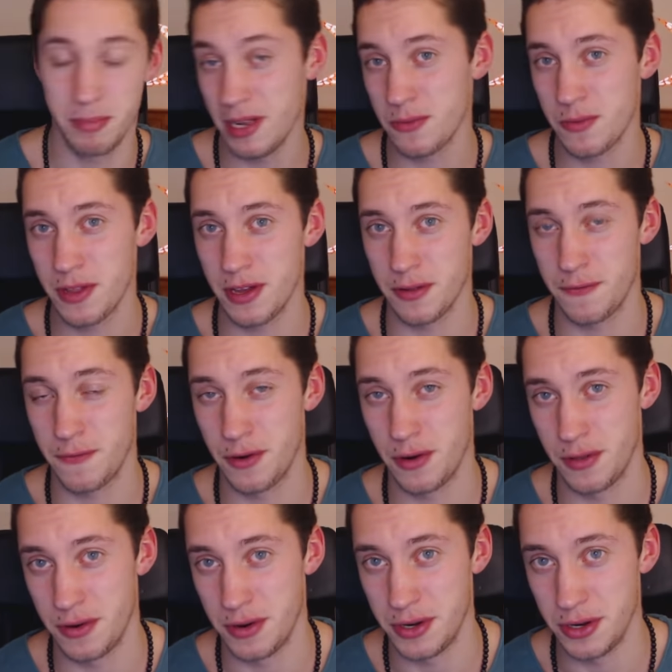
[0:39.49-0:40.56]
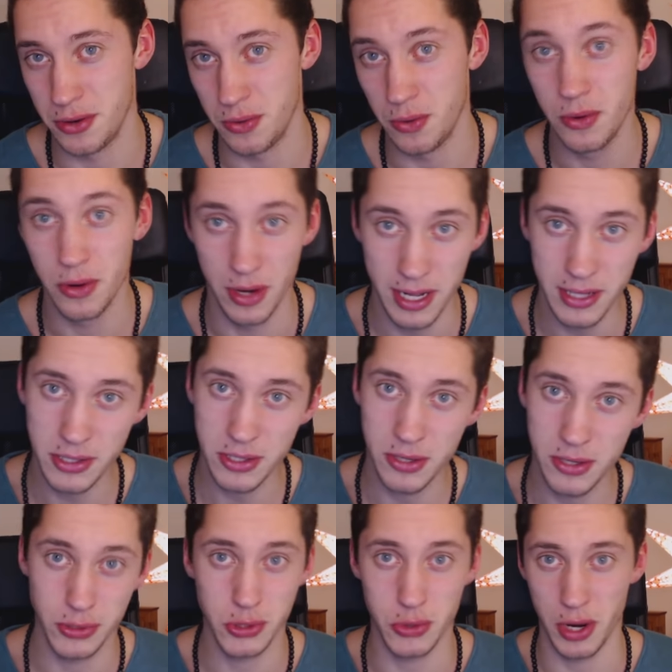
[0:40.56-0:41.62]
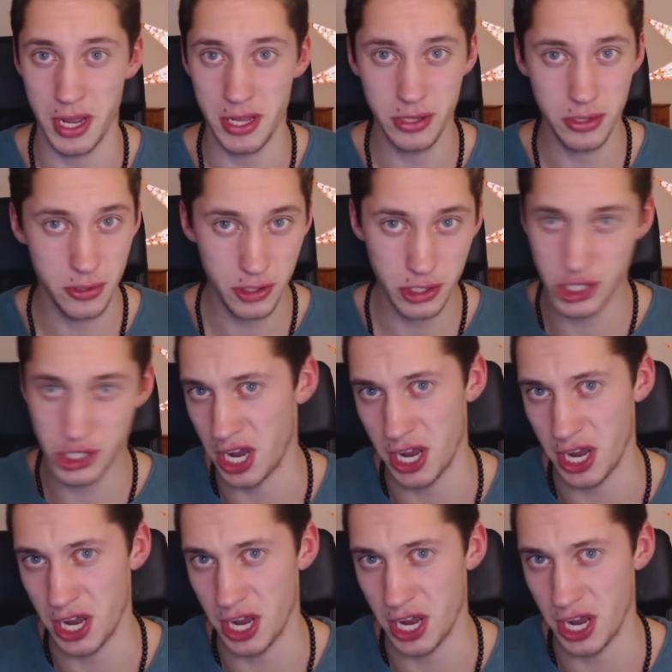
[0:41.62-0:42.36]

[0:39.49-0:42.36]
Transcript: But without further ado, let's go straight to the